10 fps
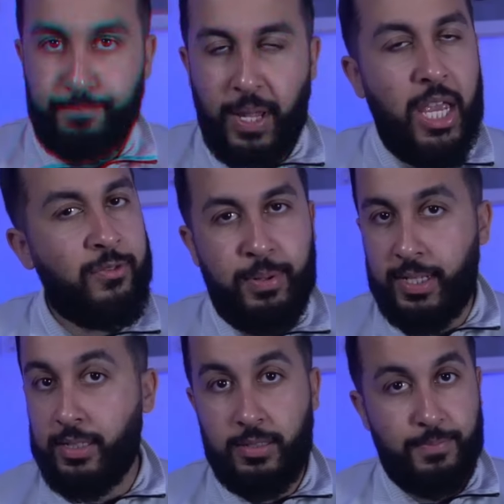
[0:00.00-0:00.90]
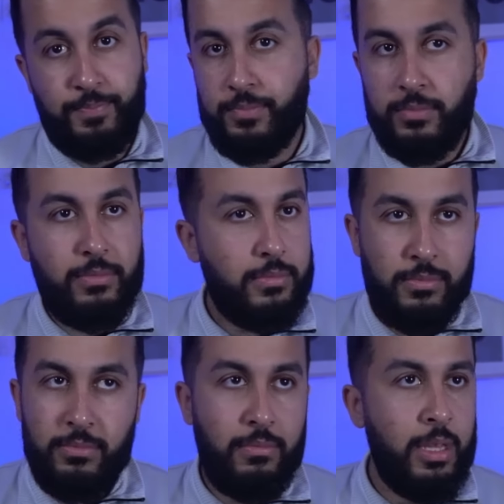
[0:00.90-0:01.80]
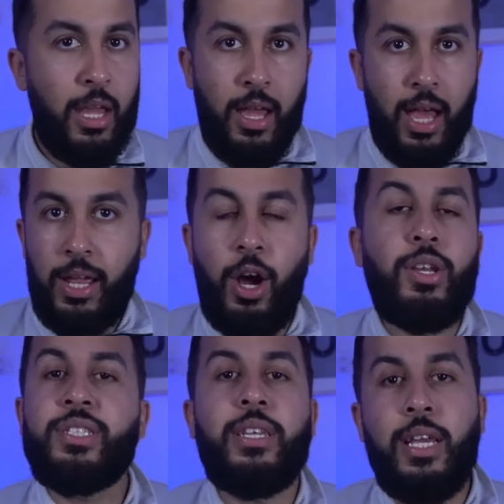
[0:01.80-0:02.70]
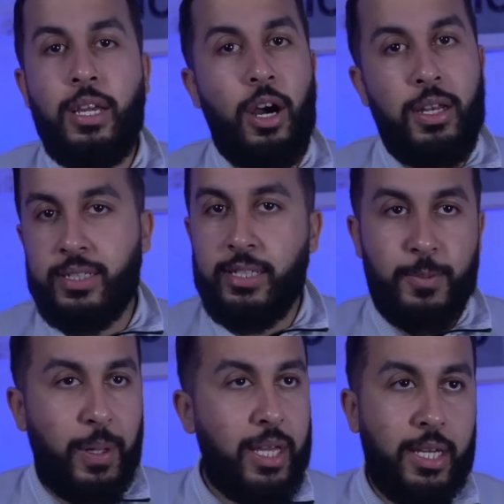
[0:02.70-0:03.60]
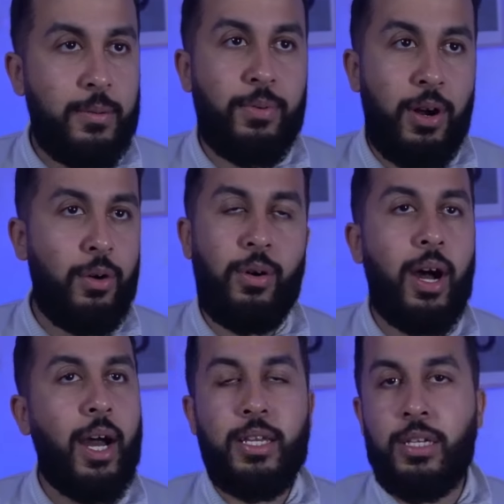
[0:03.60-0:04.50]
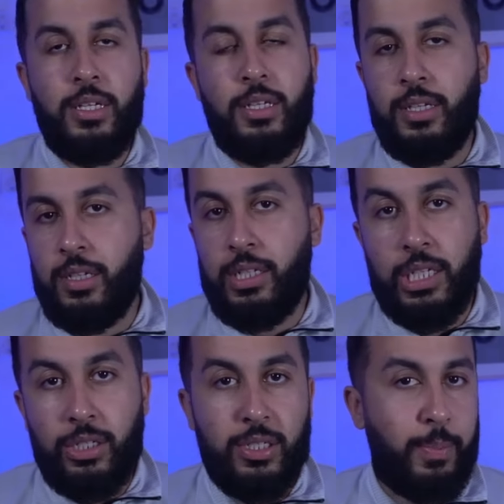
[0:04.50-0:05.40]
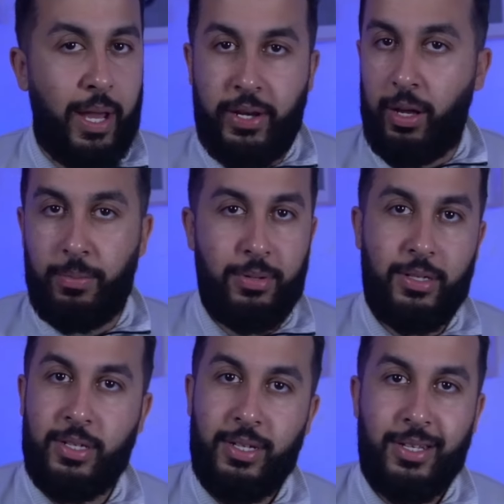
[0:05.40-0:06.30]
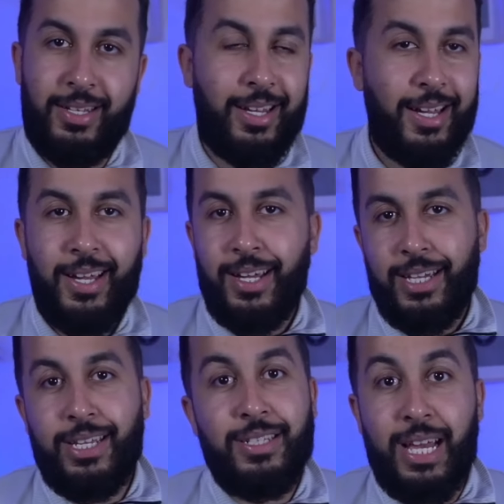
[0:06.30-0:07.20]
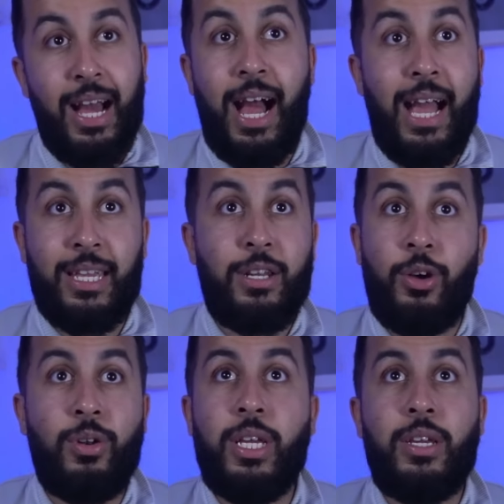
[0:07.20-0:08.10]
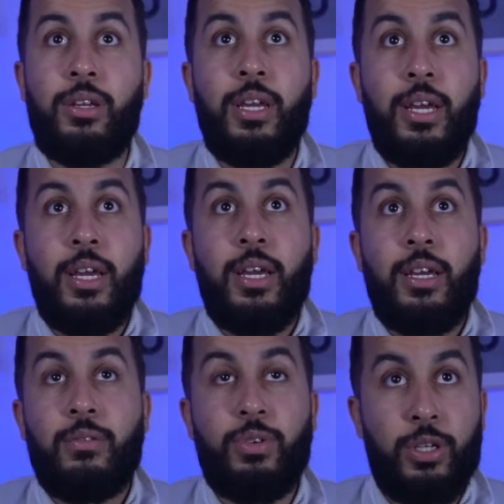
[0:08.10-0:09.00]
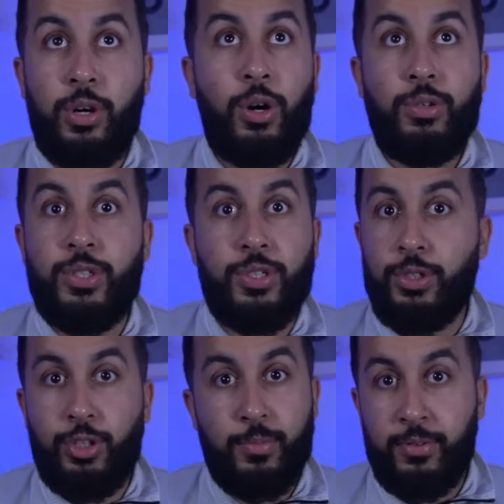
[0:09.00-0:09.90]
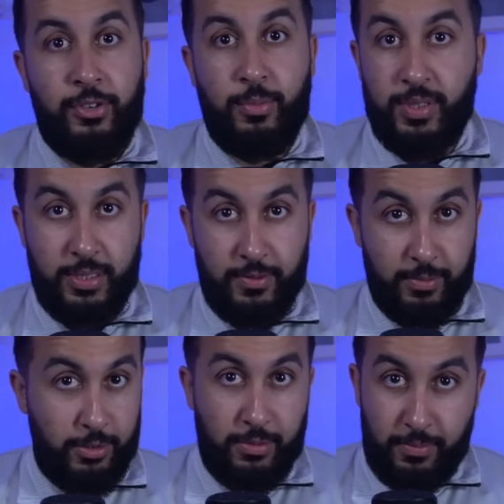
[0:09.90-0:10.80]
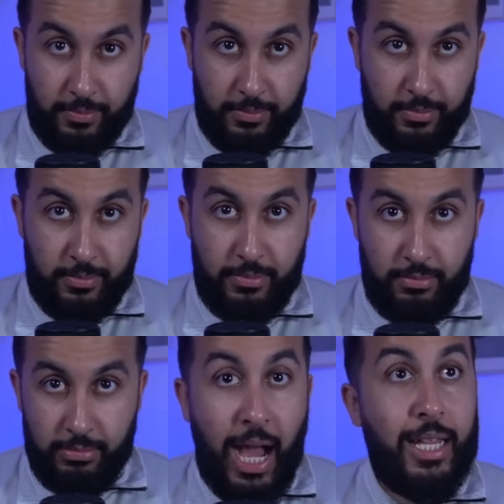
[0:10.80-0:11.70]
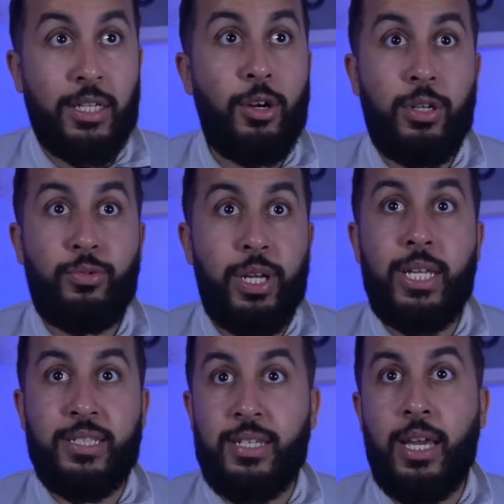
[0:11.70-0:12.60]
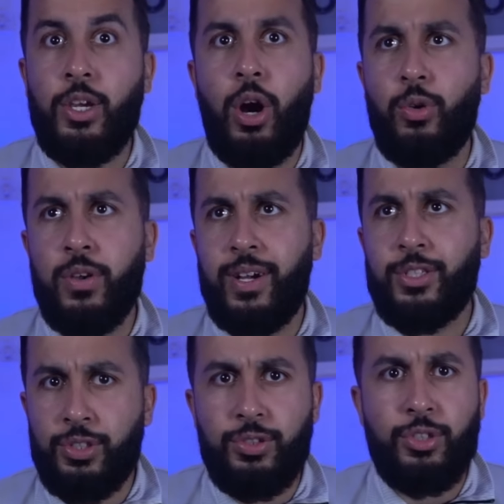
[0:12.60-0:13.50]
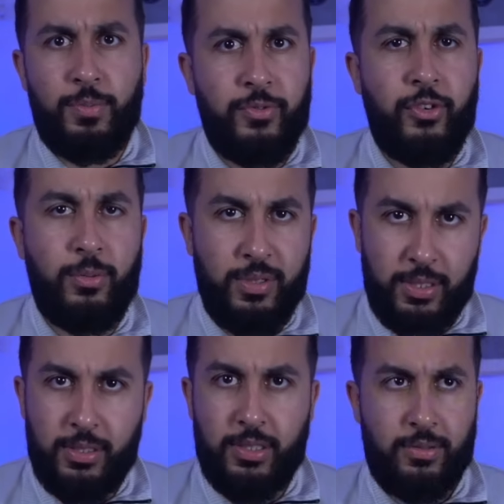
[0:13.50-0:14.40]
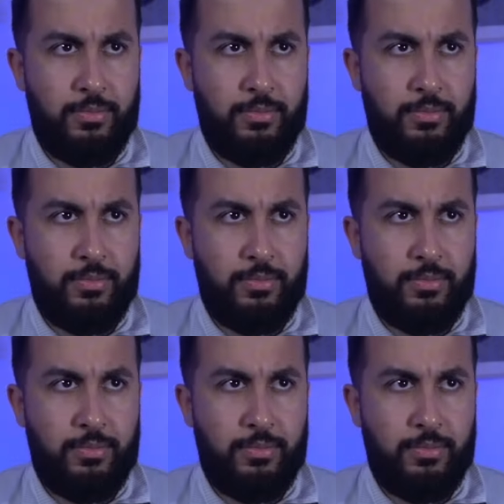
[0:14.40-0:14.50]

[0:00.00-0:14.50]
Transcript: Eighth place. And honestly speaking, bro, you need to pattern up. I can only recall two good performances from you. I can only really say, yo, you've had two good performances.